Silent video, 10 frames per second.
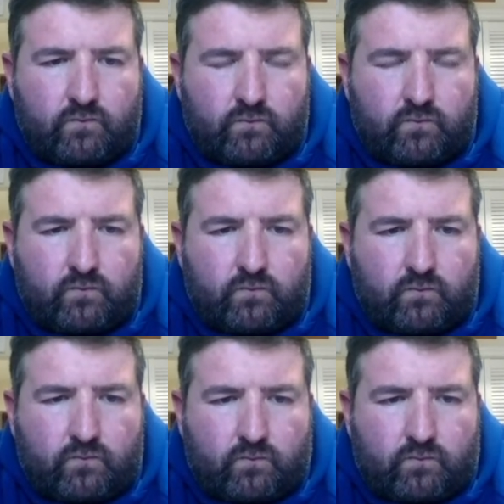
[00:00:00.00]

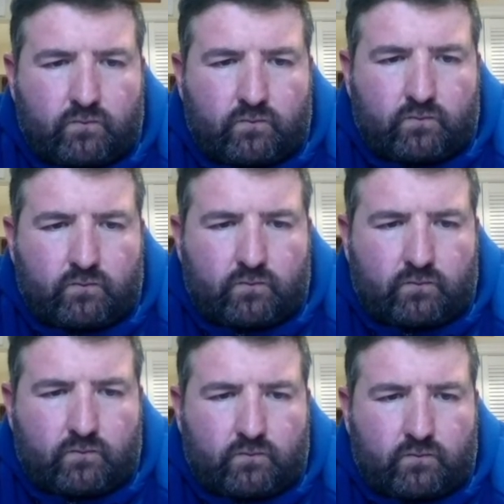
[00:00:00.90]

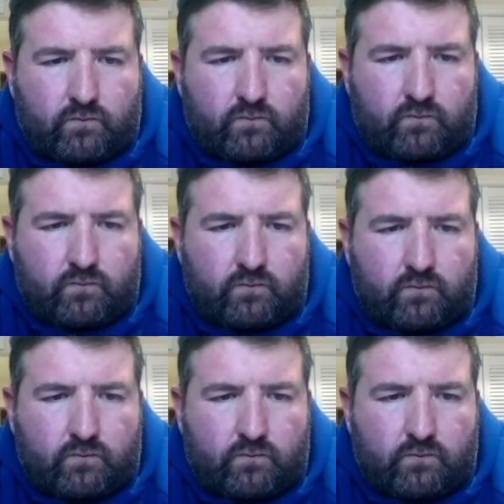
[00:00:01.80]

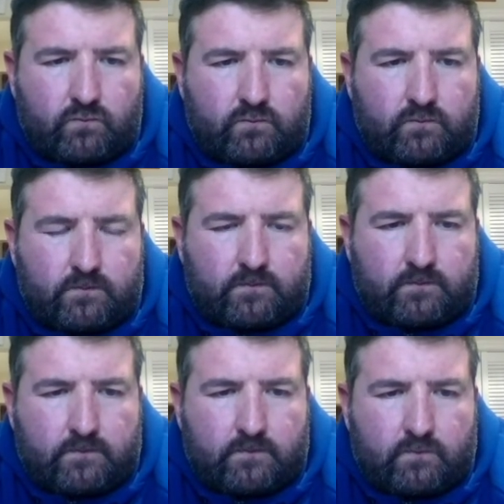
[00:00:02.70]

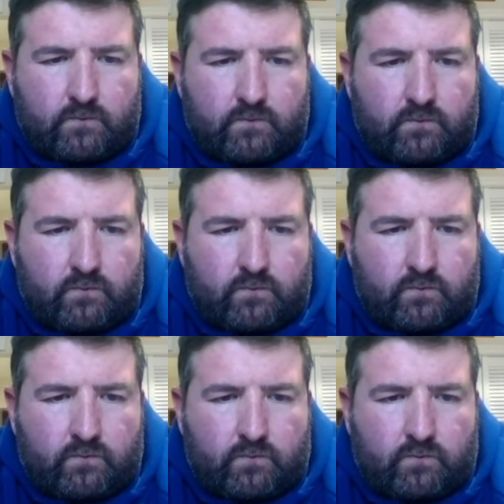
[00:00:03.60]

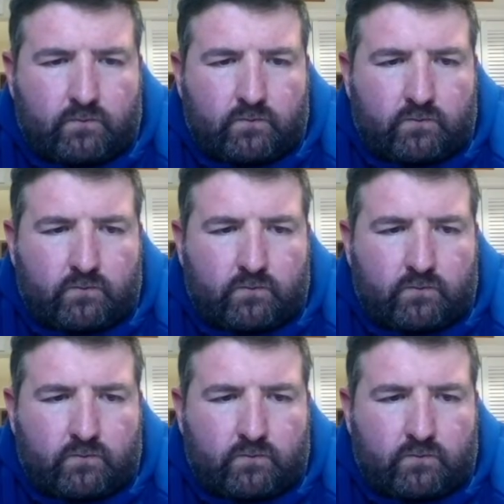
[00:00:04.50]
[no speech]